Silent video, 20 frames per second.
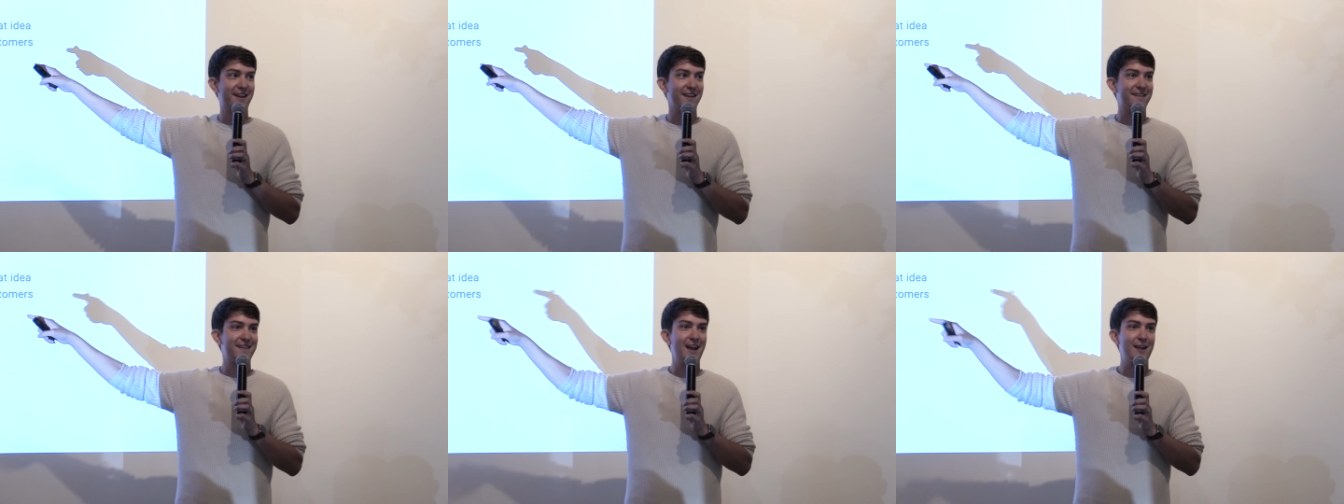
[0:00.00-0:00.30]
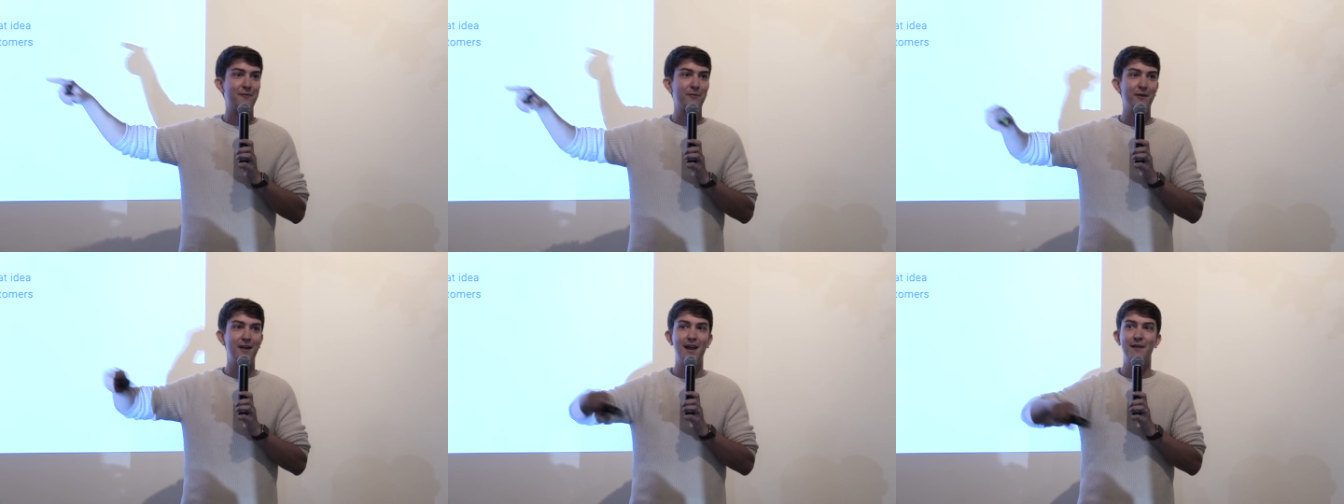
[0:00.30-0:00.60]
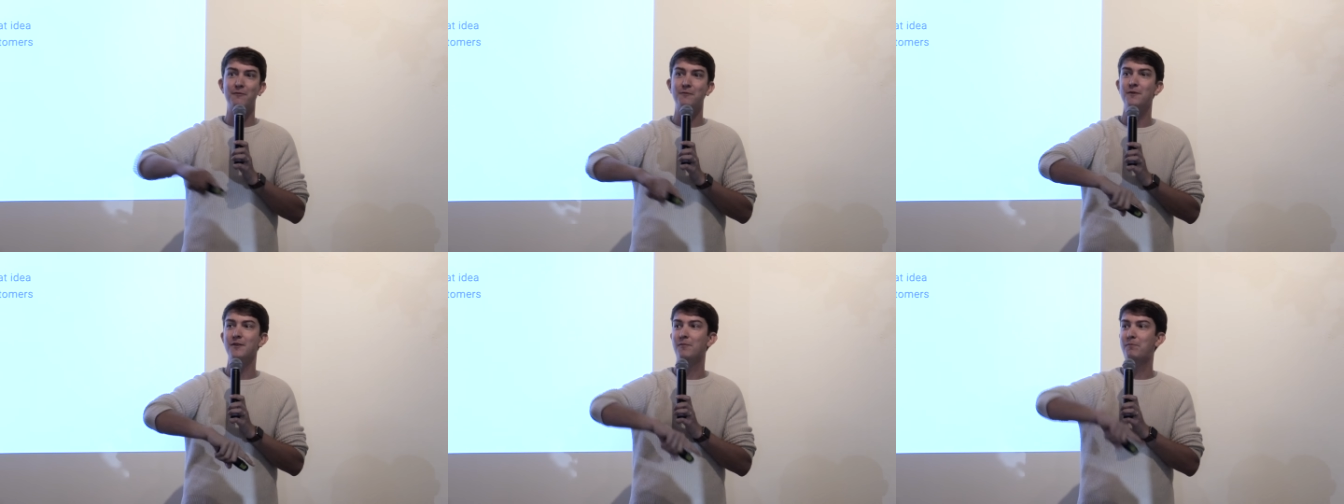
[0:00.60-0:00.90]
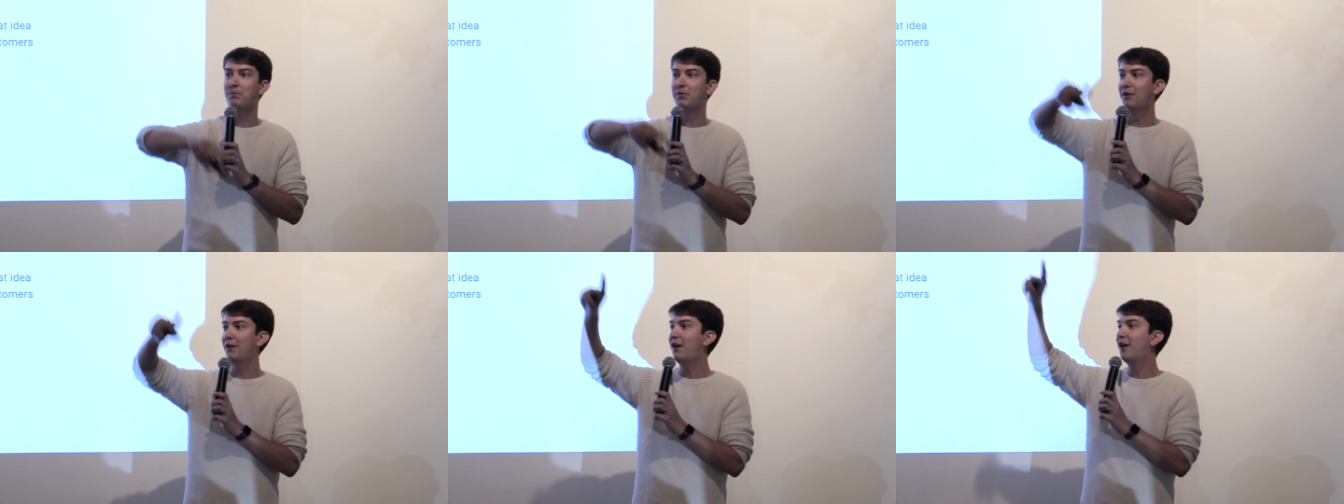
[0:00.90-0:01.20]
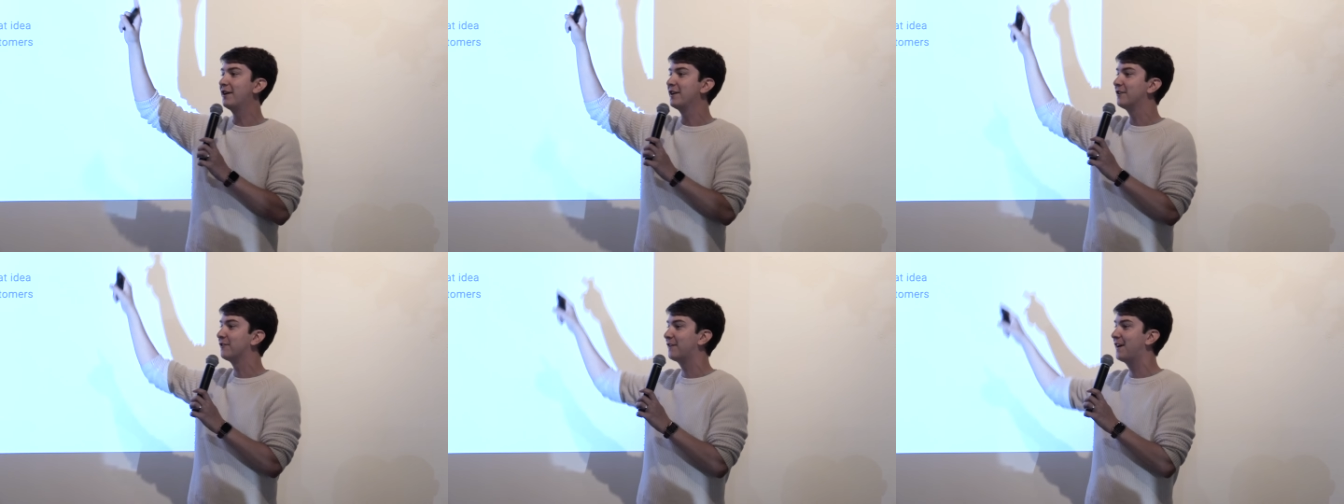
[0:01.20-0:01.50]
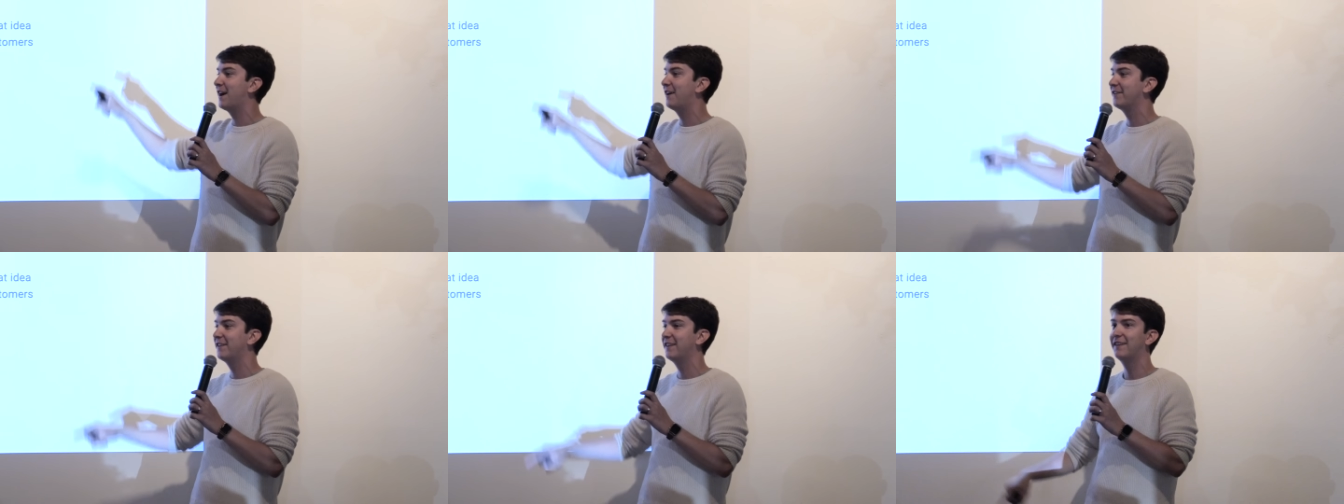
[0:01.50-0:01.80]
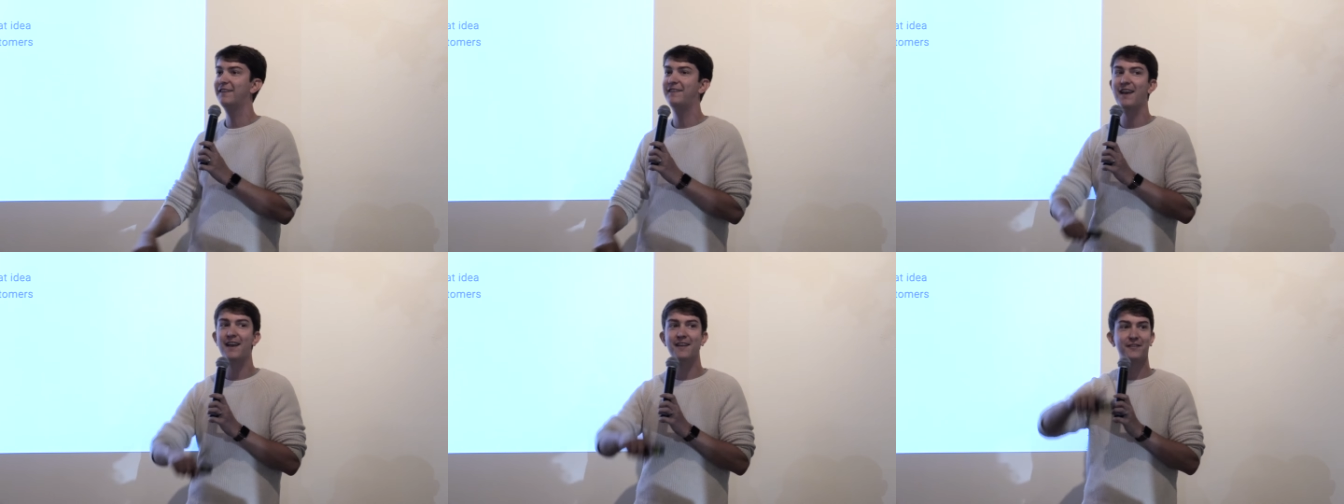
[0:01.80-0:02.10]
Because that's where everyone's plodding around in
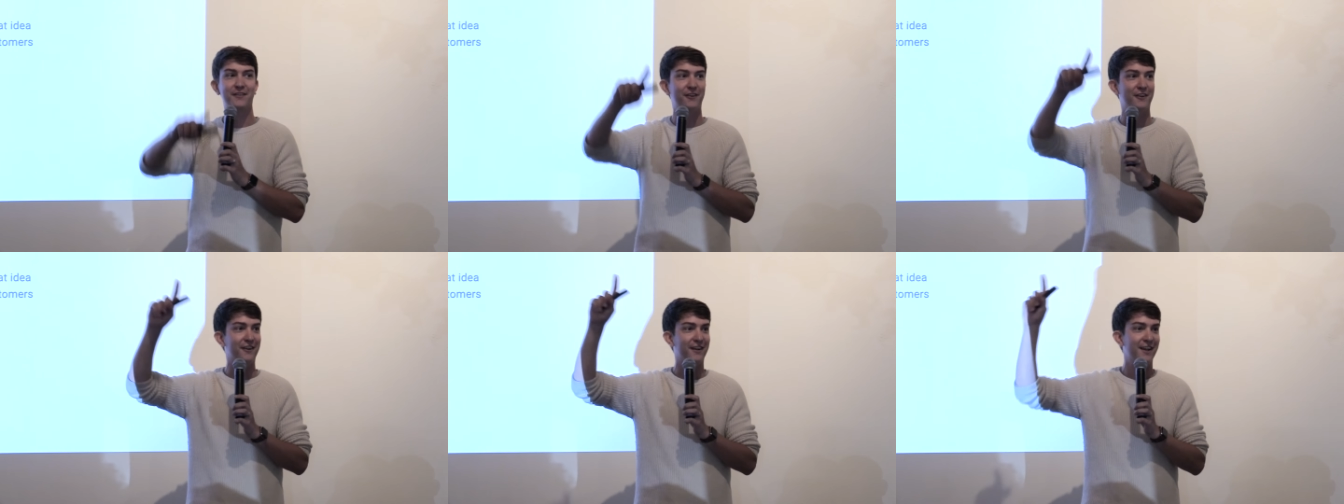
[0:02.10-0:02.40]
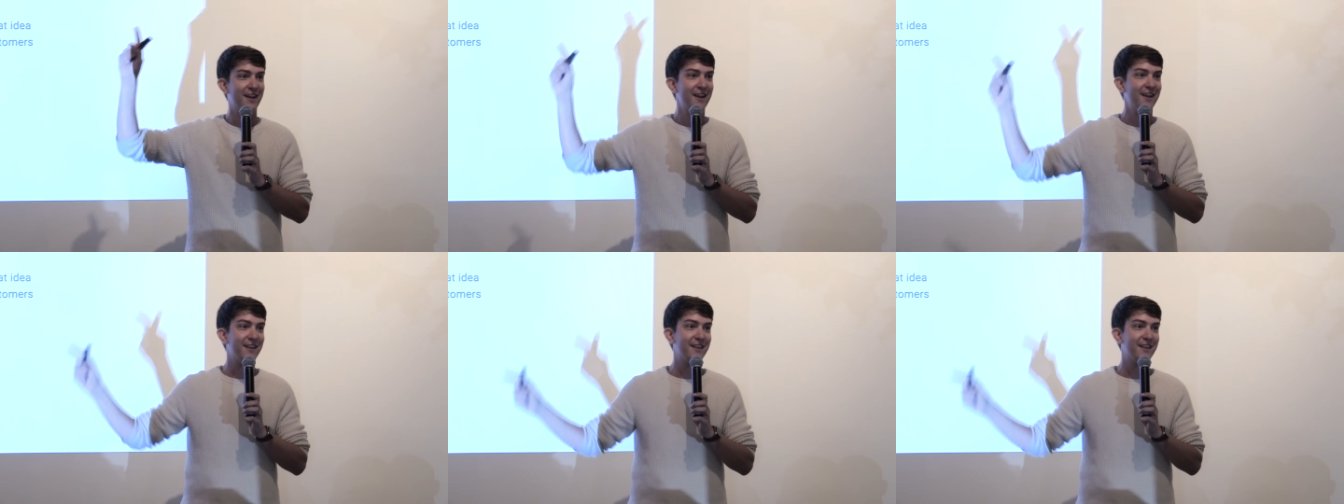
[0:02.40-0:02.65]
the desert,